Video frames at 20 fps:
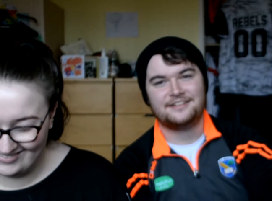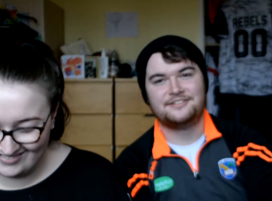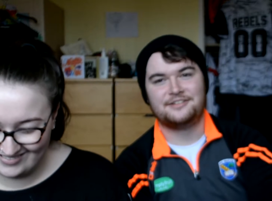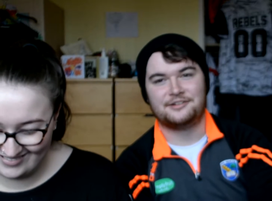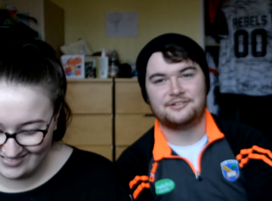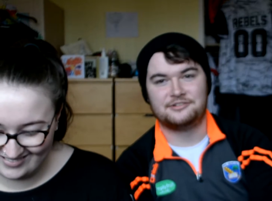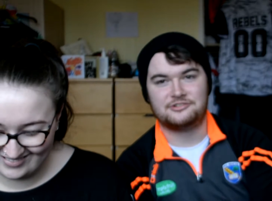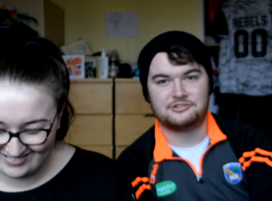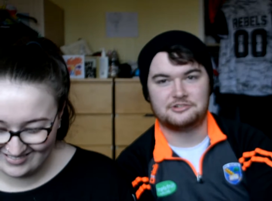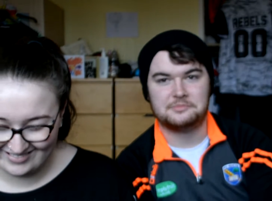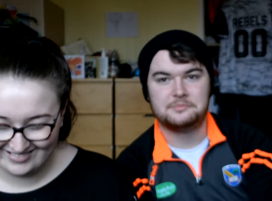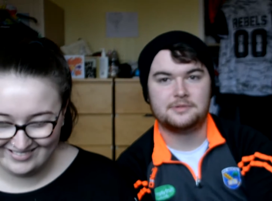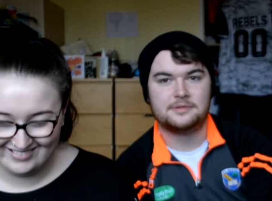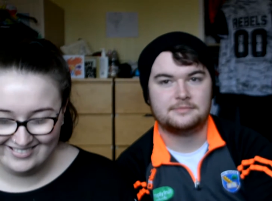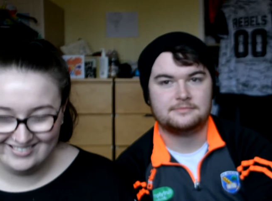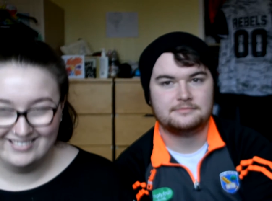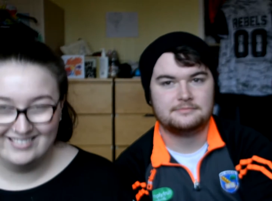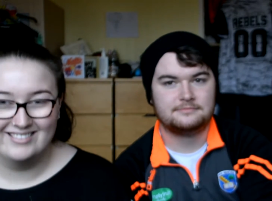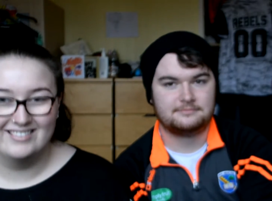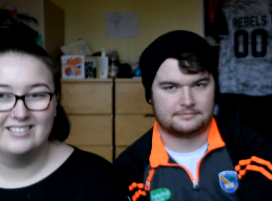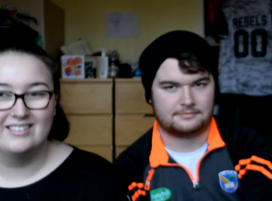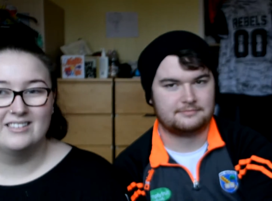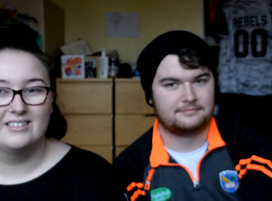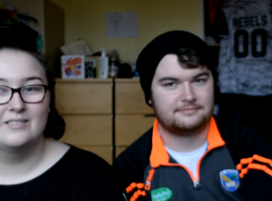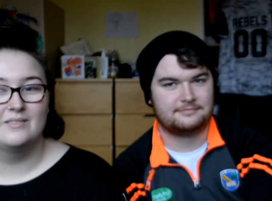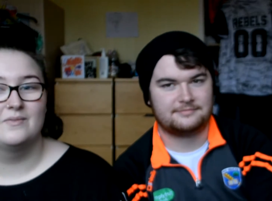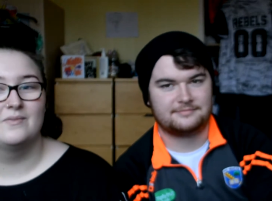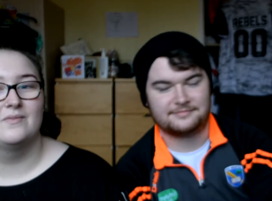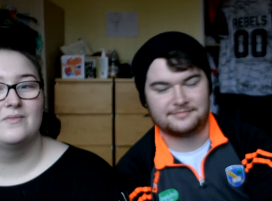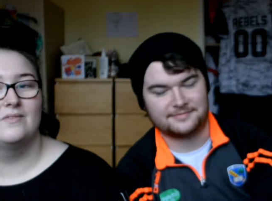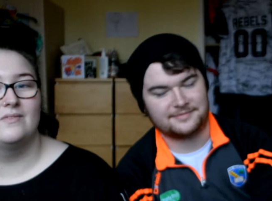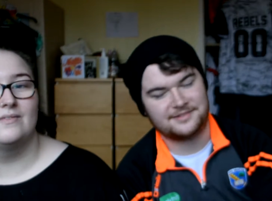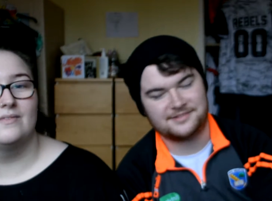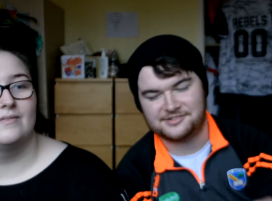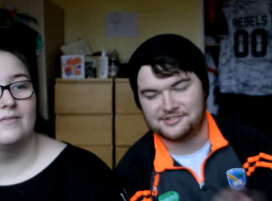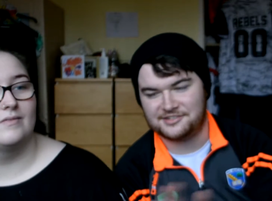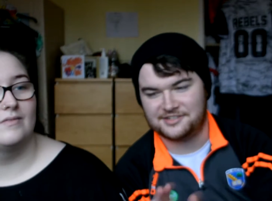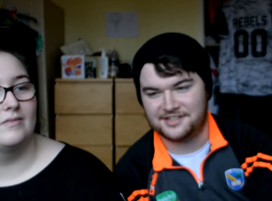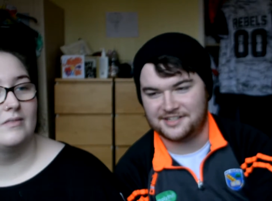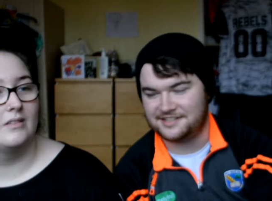Speaker 1: Donald Trump. That's all
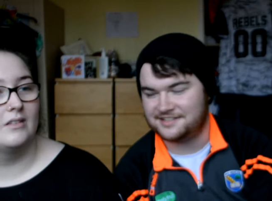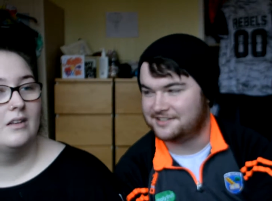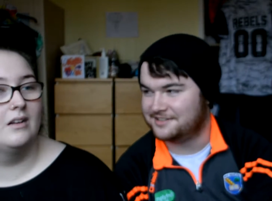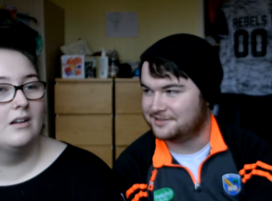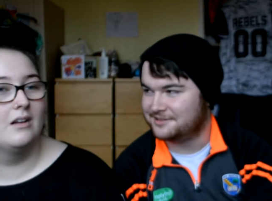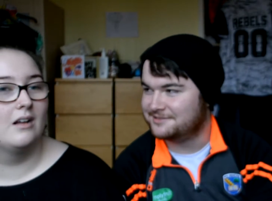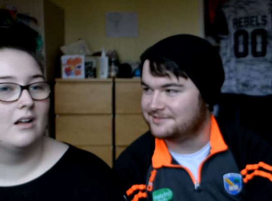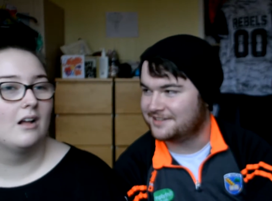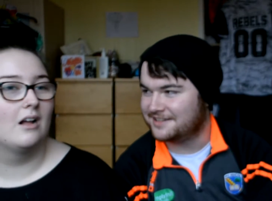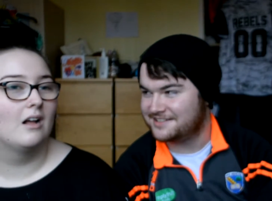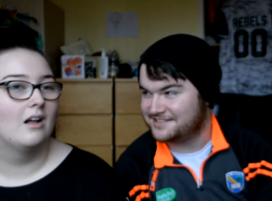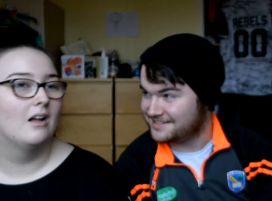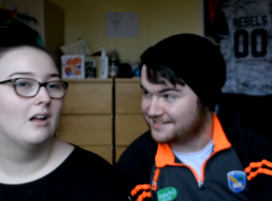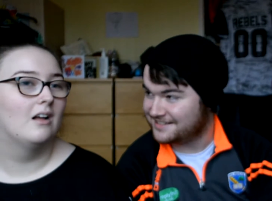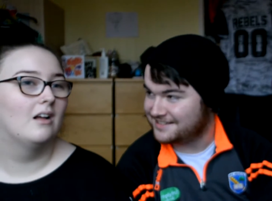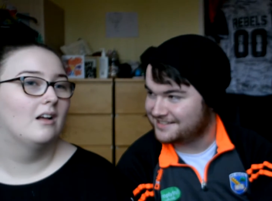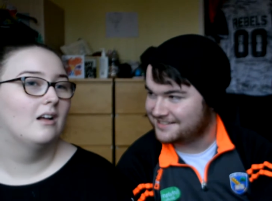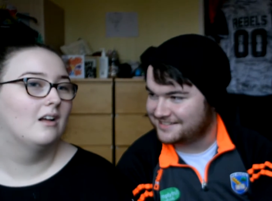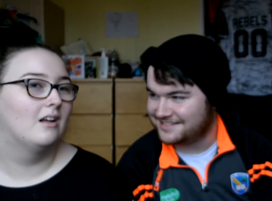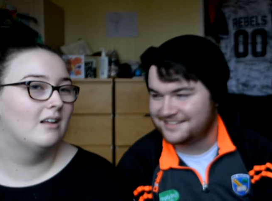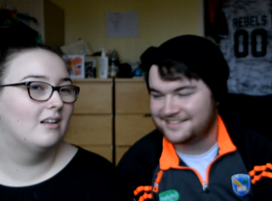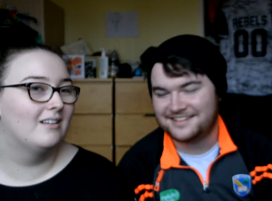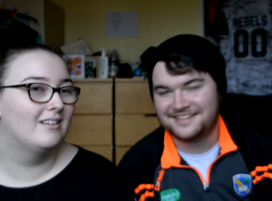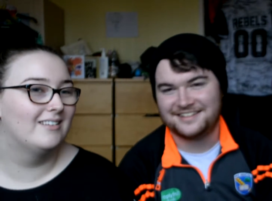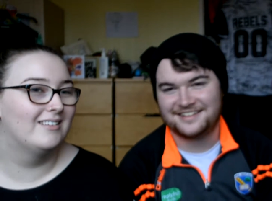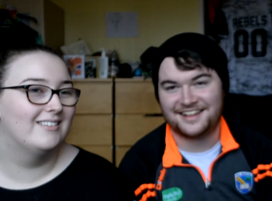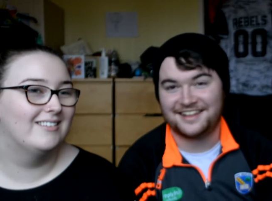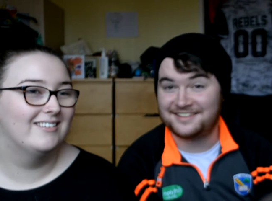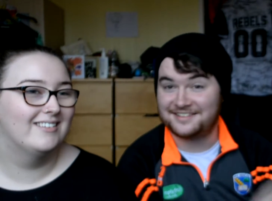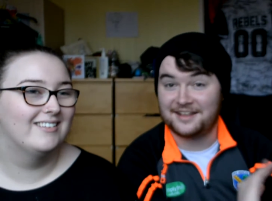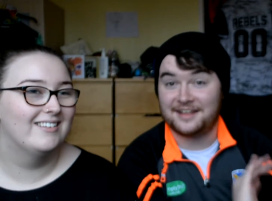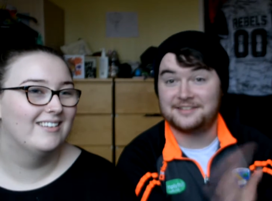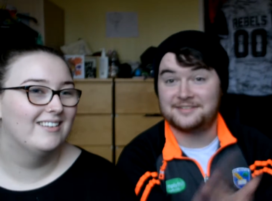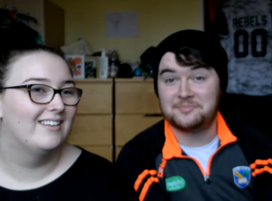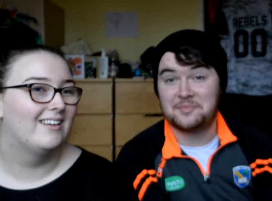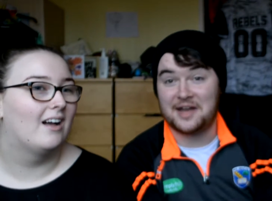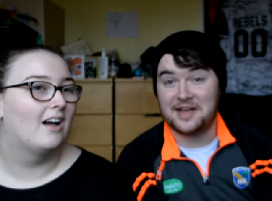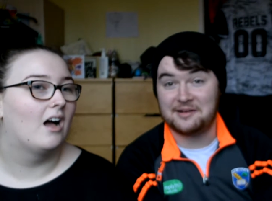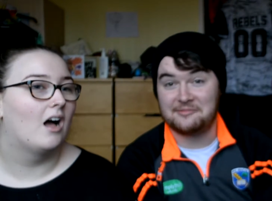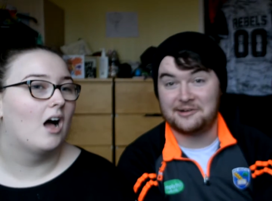you need to know. That's a. That's that's
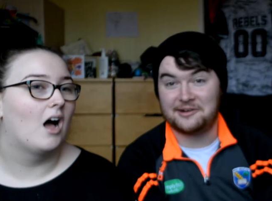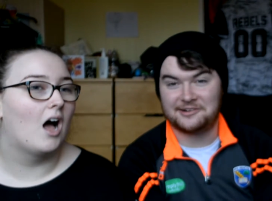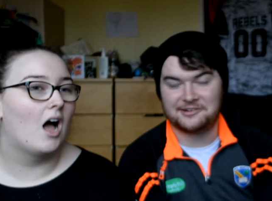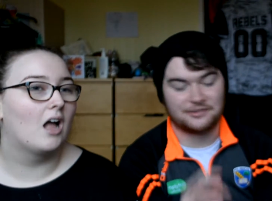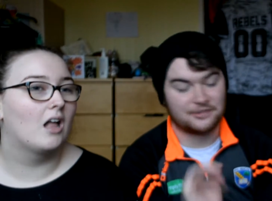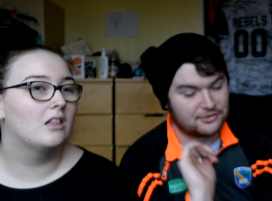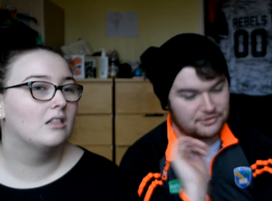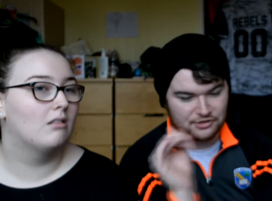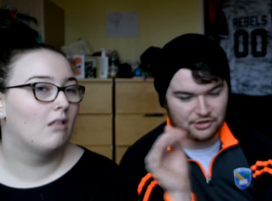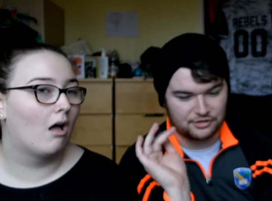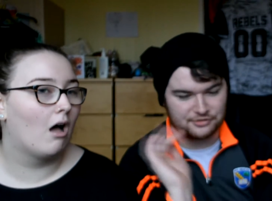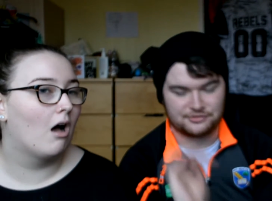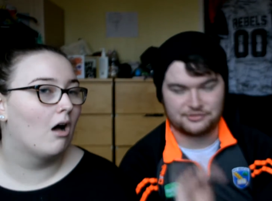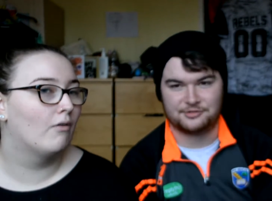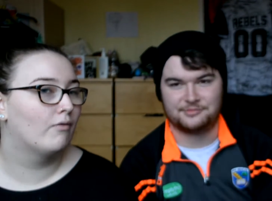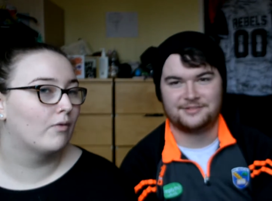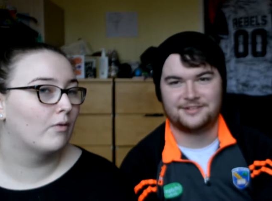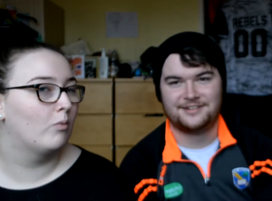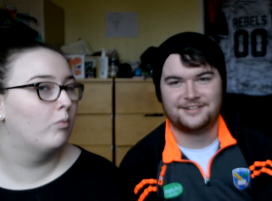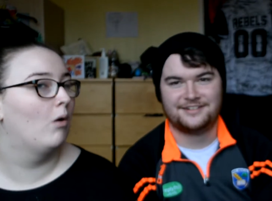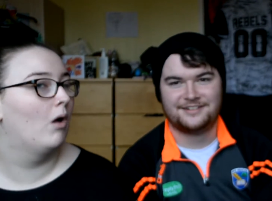my American. I love